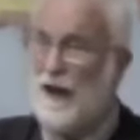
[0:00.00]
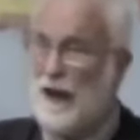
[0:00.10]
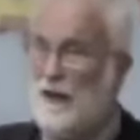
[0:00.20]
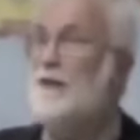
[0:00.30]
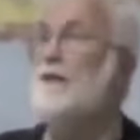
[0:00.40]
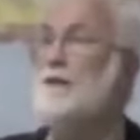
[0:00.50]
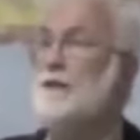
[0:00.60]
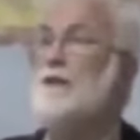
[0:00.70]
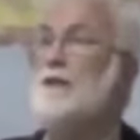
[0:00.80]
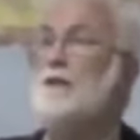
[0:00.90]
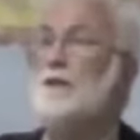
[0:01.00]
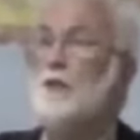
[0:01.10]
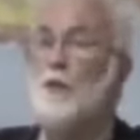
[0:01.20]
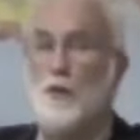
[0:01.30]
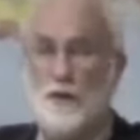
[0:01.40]
And
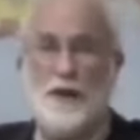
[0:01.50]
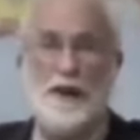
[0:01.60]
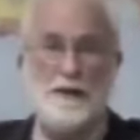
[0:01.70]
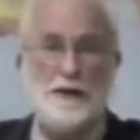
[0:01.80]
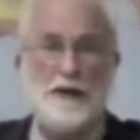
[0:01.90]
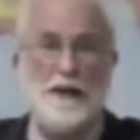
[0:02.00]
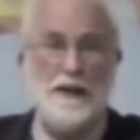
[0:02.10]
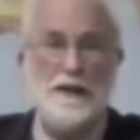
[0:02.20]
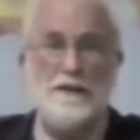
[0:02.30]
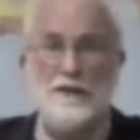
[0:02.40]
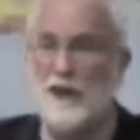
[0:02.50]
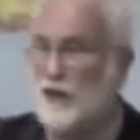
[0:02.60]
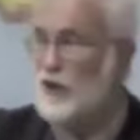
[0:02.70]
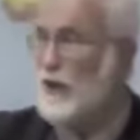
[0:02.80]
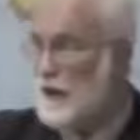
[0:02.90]
with that
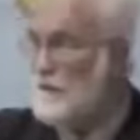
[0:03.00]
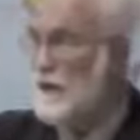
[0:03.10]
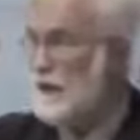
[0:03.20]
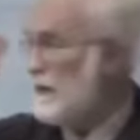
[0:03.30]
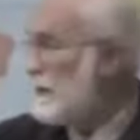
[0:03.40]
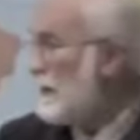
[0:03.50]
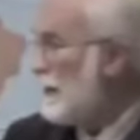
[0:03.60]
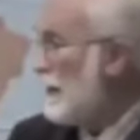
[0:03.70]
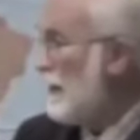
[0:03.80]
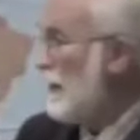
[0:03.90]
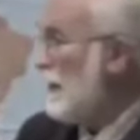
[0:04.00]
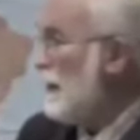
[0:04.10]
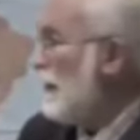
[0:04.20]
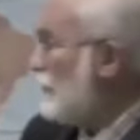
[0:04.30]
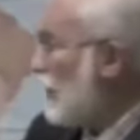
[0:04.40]
invasion imminent,
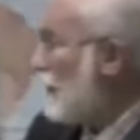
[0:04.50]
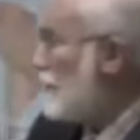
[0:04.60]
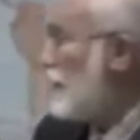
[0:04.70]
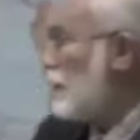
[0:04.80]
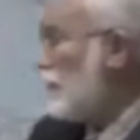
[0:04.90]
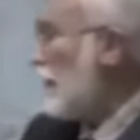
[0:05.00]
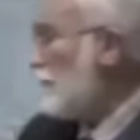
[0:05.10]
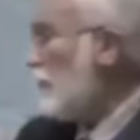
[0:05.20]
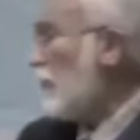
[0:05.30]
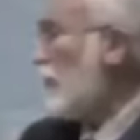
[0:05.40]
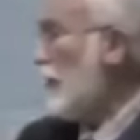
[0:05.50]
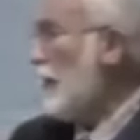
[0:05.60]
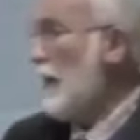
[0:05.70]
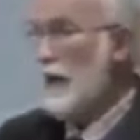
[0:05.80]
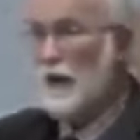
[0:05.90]
he writes his great book,
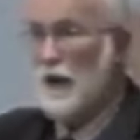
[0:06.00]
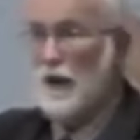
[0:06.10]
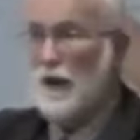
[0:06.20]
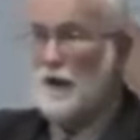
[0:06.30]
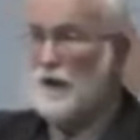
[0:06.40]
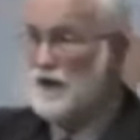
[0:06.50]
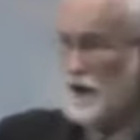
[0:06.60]
The